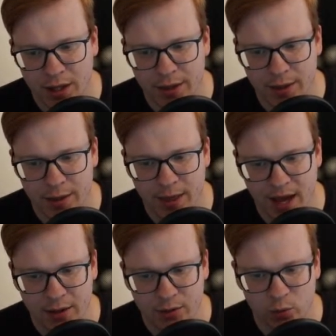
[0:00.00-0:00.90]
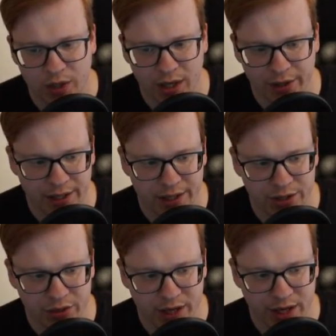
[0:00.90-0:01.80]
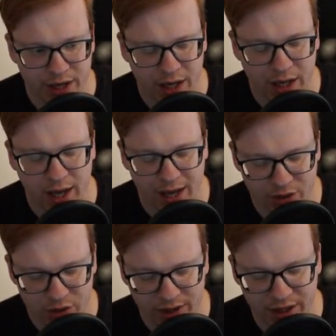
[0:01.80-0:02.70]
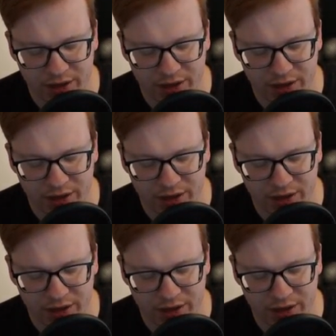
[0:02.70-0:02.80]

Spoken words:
Then we are entering the